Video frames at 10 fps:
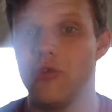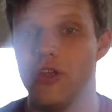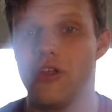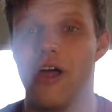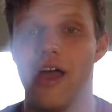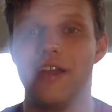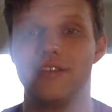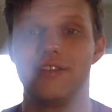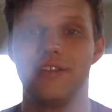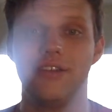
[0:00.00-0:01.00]

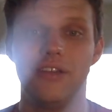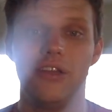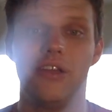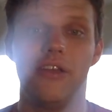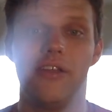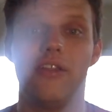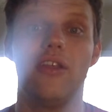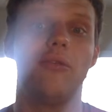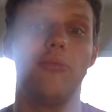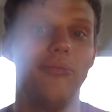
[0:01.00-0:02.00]
legalized,
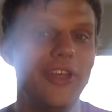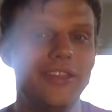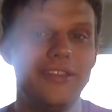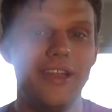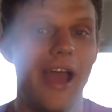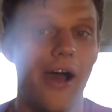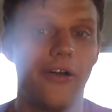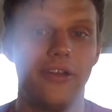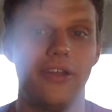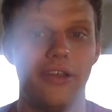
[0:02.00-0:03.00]
then
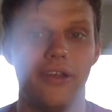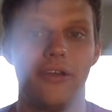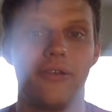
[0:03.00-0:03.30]
bestiality